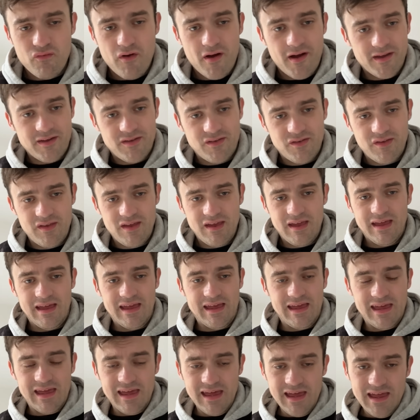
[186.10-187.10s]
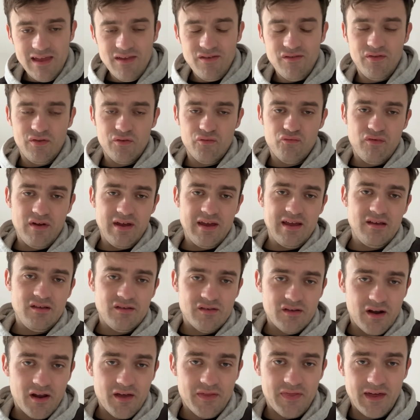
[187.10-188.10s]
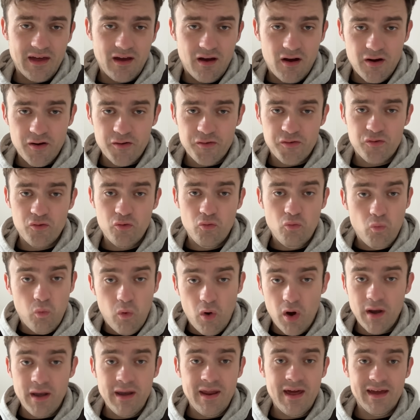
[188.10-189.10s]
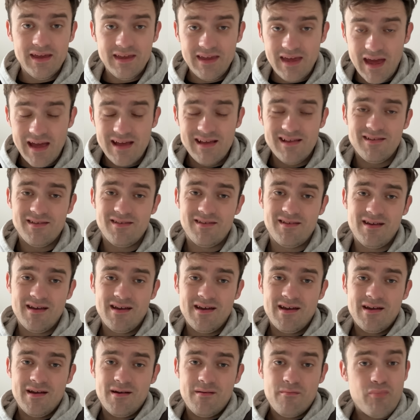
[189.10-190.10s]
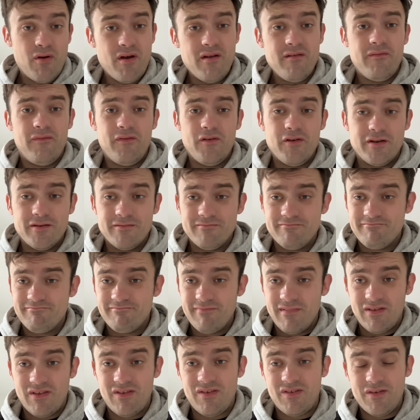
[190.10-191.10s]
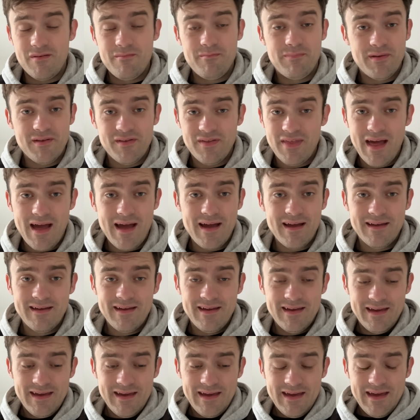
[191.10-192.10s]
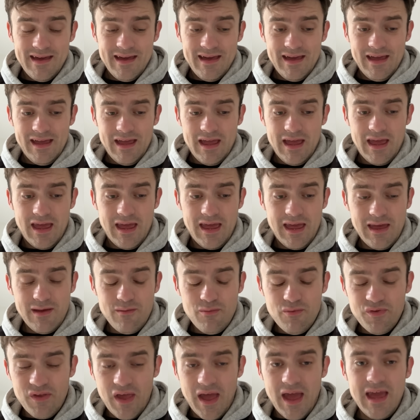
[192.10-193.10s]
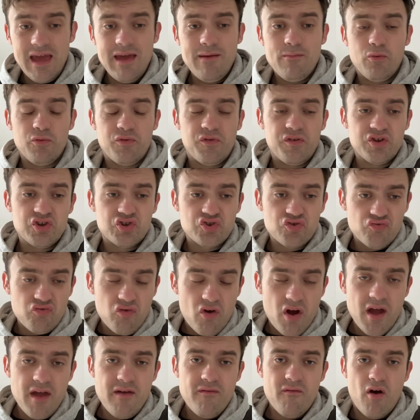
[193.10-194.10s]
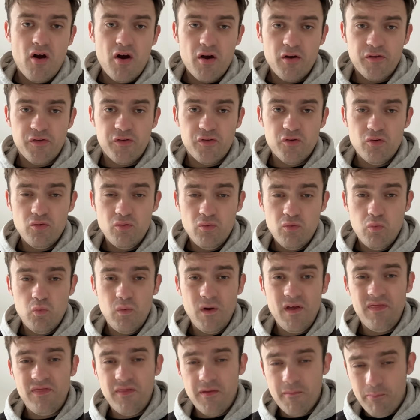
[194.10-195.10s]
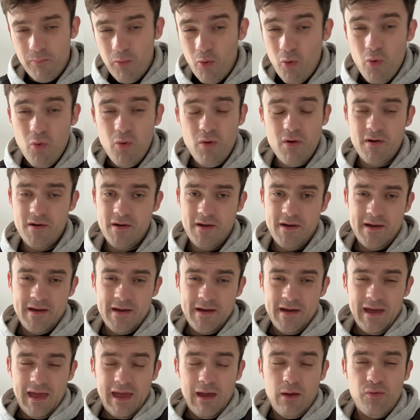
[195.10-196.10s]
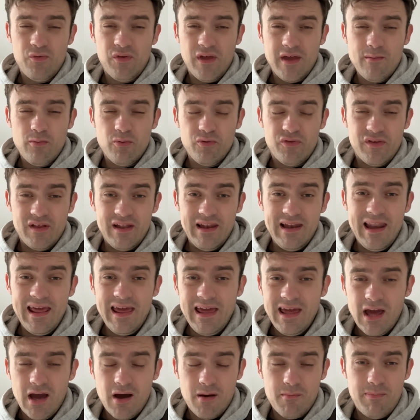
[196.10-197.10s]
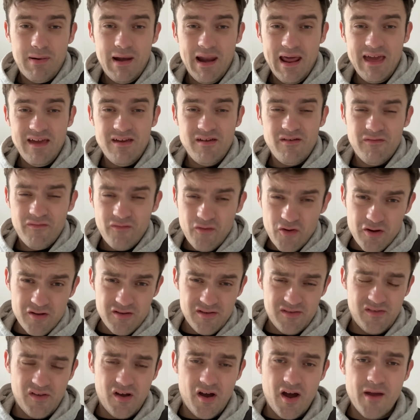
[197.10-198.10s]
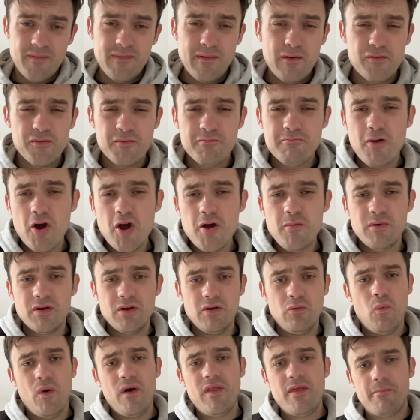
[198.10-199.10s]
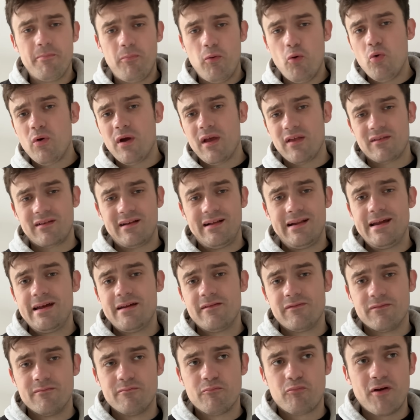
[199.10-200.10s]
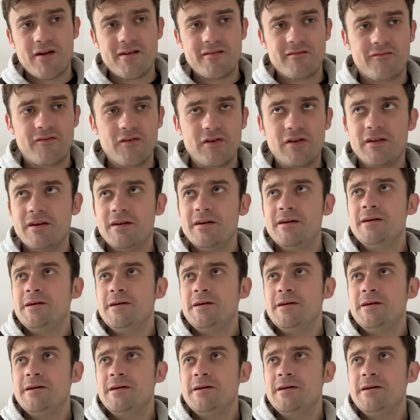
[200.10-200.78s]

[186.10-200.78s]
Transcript: Rice. He is the reason I think Arsenal won against Brentford. It's as simple as that. He was able to drive Arsenal with the ball. He was able to link up play first time. There's a moment where the ball gets cleared from Brentford.